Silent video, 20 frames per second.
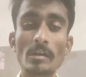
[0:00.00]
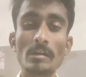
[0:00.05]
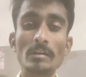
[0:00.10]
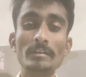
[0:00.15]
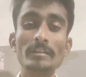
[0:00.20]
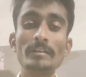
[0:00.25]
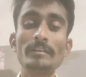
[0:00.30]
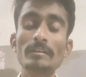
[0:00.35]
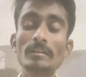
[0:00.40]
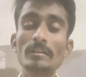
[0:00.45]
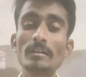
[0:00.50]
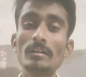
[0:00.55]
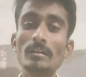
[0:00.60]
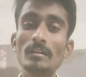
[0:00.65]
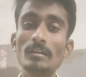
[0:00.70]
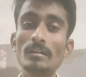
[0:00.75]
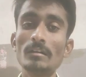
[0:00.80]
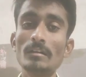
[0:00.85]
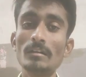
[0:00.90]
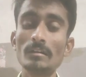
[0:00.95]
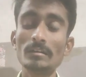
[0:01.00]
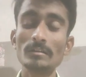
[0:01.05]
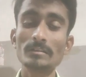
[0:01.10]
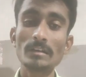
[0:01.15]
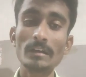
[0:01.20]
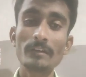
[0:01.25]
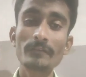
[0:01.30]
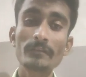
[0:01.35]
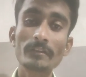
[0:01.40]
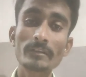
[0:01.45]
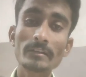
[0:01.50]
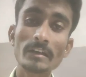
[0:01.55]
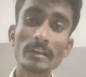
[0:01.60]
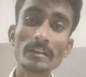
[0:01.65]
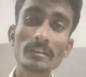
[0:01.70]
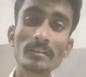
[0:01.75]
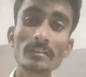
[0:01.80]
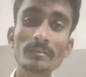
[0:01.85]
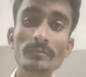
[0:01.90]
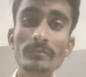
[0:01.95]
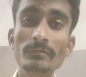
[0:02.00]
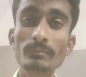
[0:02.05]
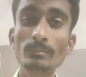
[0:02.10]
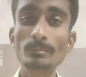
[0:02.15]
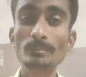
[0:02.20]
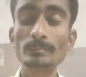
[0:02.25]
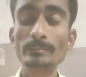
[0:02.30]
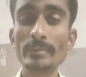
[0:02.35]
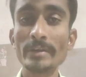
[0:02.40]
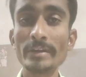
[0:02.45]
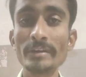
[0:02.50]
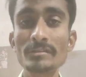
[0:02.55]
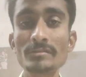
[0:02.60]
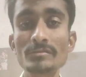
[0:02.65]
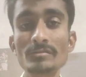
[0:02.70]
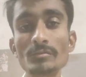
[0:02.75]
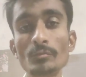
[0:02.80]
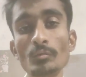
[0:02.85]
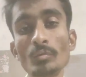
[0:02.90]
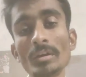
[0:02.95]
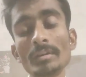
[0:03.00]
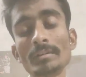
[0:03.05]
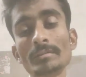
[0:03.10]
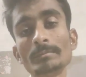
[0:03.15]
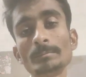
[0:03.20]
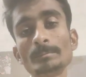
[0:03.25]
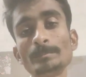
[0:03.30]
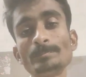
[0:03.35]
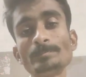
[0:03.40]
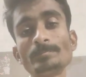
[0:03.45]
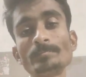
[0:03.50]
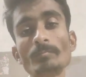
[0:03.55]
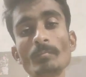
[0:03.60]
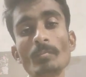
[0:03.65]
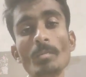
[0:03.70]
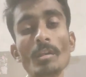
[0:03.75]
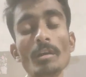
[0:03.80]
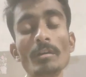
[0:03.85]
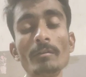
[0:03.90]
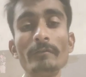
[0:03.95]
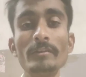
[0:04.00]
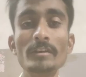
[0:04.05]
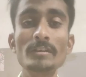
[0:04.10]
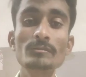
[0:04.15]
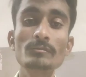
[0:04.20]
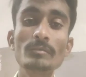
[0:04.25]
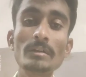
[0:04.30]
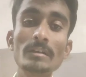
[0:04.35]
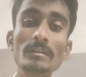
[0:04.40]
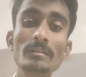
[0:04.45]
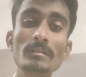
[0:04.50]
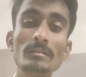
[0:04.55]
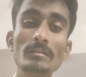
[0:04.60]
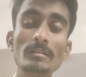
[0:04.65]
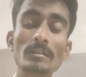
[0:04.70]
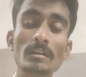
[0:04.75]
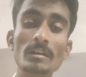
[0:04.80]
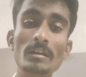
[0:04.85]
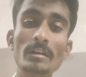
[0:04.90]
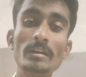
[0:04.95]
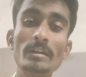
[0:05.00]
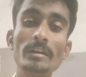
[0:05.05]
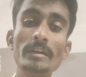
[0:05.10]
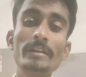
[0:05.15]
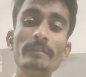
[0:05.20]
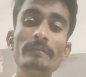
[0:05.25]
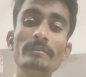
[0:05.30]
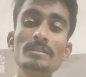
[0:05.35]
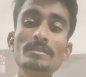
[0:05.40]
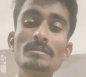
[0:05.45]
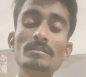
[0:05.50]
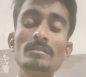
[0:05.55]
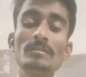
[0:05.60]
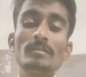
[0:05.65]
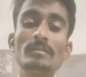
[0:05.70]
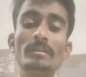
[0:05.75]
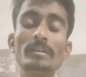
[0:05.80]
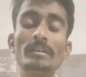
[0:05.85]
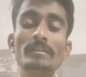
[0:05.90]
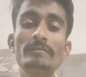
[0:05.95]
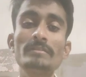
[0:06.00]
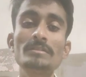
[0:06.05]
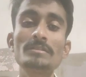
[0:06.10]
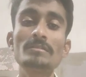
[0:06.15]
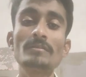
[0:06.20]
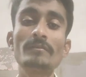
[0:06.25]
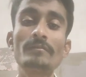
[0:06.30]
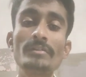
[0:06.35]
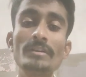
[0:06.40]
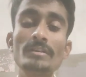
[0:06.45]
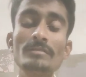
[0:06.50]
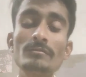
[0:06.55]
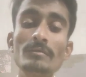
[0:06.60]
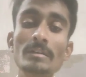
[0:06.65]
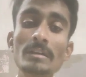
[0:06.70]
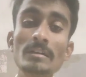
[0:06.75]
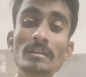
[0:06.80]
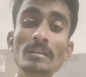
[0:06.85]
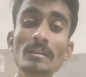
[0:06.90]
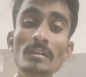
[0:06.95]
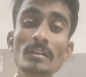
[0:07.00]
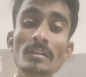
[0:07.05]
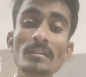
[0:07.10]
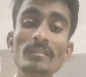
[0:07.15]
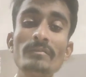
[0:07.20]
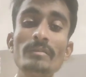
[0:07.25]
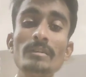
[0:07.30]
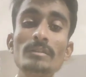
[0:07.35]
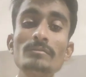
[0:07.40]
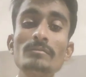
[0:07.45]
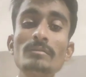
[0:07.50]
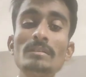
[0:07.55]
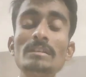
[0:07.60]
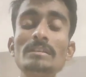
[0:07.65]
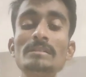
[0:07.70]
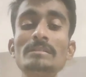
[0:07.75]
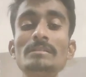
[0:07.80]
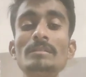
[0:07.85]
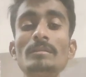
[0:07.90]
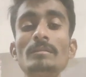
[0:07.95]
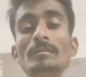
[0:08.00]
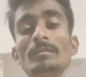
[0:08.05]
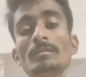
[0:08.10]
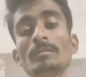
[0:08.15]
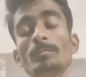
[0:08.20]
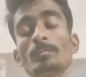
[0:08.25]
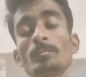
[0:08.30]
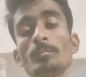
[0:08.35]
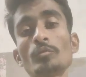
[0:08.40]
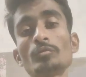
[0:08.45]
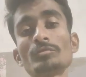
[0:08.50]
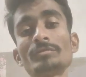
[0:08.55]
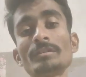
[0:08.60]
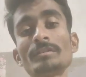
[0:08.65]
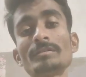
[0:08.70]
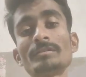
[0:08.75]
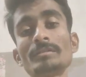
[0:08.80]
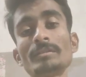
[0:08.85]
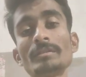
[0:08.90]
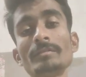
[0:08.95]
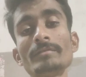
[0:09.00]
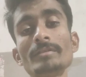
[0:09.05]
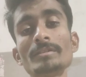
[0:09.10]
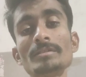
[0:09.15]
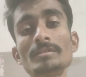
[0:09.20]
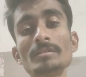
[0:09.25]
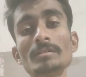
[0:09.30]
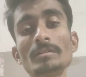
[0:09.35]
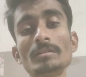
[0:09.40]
In the After that, the phase 1 in which the phase 1 is the process in which